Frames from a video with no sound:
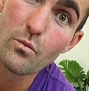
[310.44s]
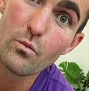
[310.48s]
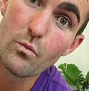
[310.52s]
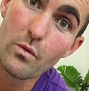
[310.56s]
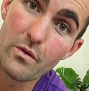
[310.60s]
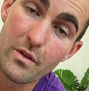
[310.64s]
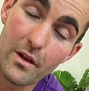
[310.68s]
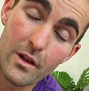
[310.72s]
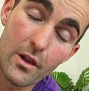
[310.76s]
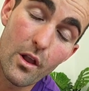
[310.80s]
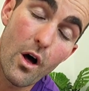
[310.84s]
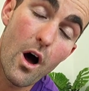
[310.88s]

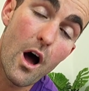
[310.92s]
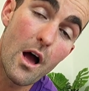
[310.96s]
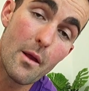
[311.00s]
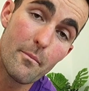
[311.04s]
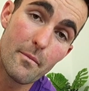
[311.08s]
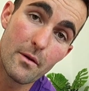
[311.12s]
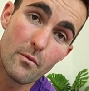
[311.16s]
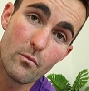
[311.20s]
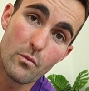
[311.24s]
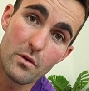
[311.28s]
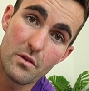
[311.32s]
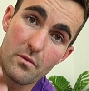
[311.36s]
with
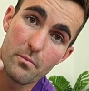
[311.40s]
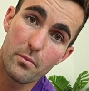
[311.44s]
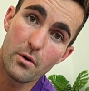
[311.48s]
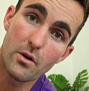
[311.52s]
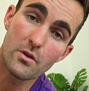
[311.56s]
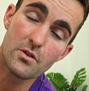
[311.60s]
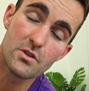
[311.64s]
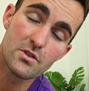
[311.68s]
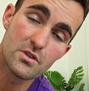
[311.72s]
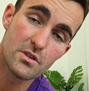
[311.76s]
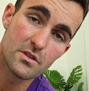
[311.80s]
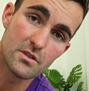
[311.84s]
alignment, with
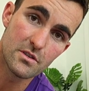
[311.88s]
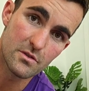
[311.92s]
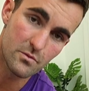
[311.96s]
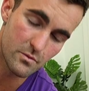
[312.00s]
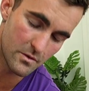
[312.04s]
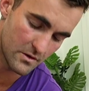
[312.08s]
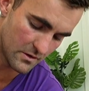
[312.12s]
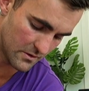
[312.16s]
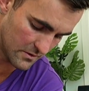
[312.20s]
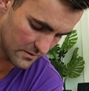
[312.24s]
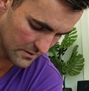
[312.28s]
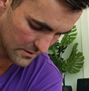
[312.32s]
postures,
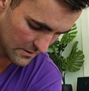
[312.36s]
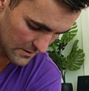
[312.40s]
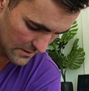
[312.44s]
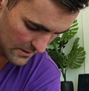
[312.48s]
with